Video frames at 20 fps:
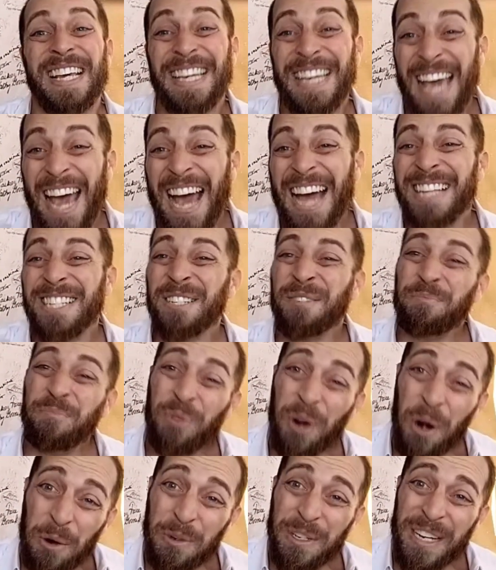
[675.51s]
you gassed
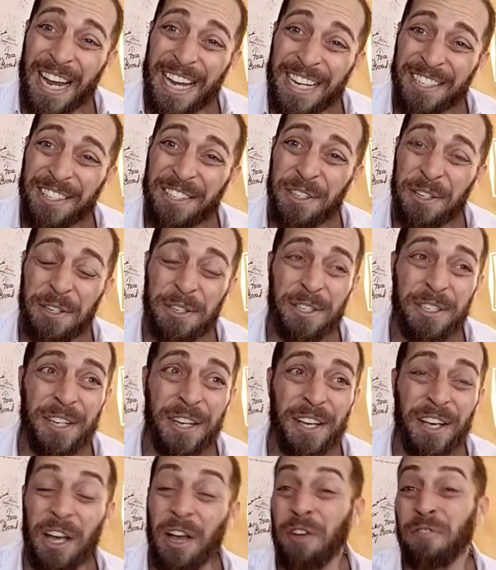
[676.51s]
protesters
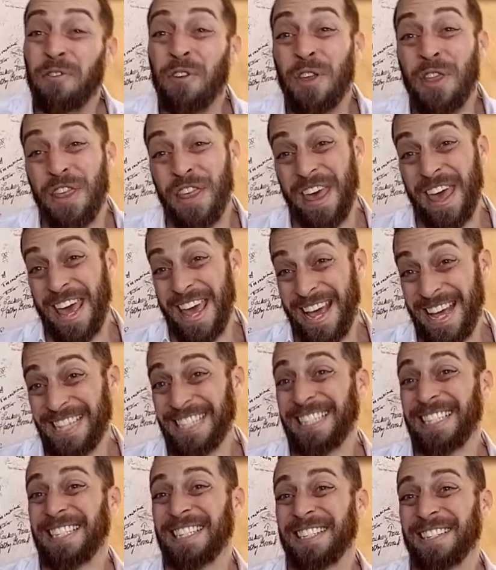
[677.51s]
for
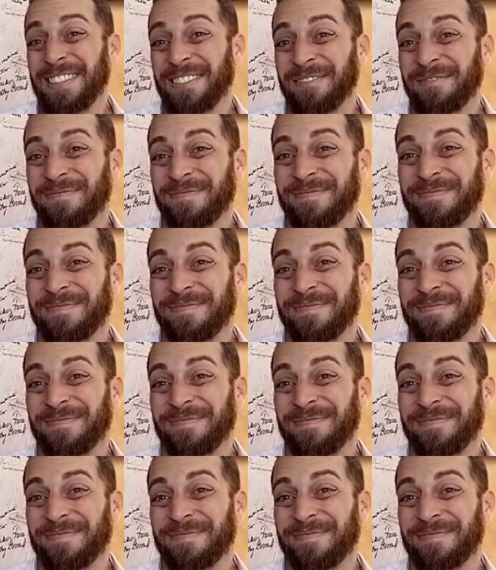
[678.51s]
this?